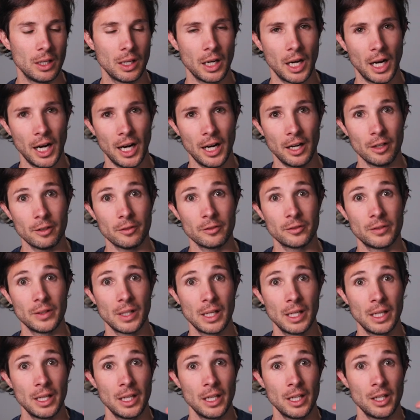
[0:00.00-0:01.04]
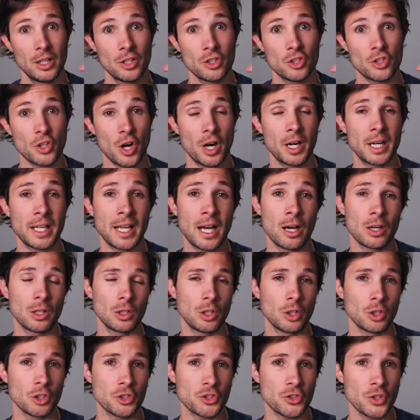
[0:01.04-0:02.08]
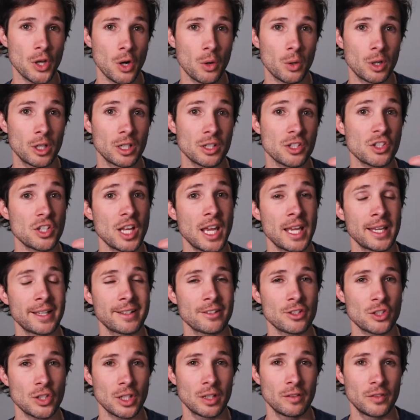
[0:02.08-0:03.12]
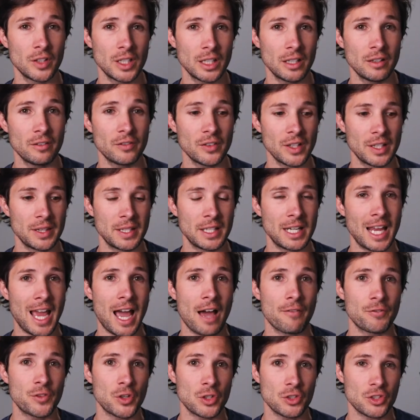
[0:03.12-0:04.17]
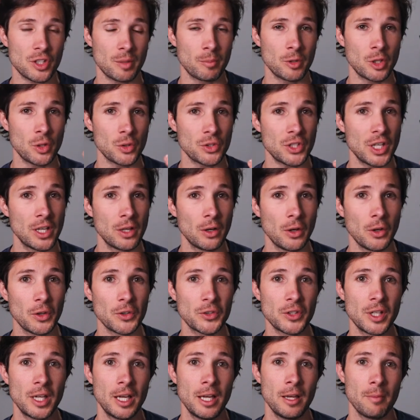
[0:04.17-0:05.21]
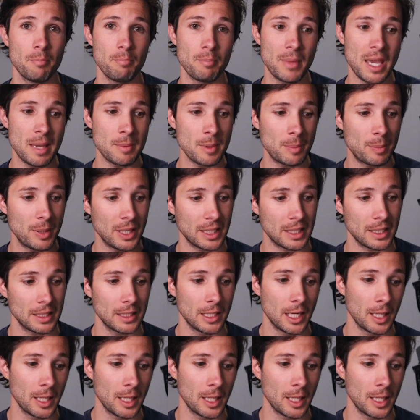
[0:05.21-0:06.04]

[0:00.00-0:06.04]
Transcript: of starting out a little slower, staying conservative, and then after some of those hills, maybe pick it